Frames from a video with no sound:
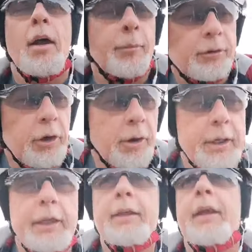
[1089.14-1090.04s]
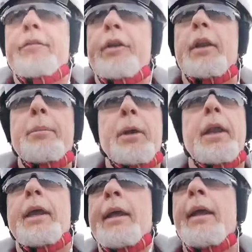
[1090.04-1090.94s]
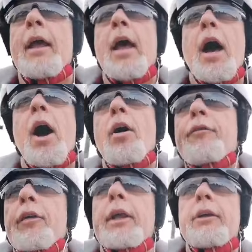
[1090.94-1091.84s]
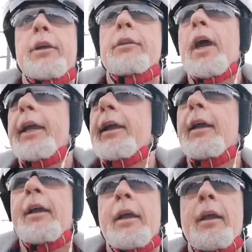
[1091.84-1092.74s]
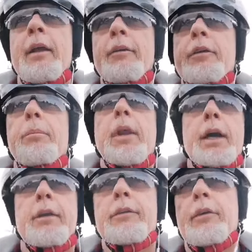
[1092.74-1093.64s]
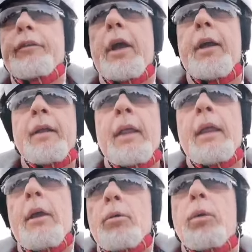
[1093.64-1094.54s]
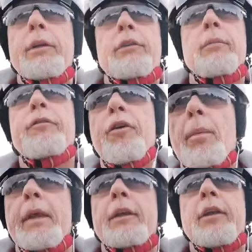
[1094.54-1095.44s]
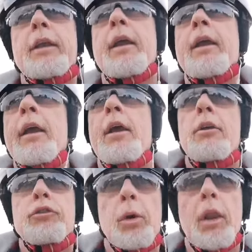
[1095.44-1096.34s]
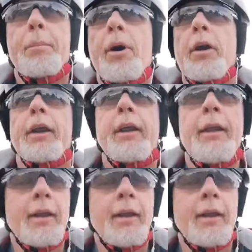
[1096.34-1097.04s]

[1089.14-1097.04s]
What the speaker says: I'm sorry to hear that, Philly, but hopefully you can take some nuggets of wisdom from this and dwell upon it.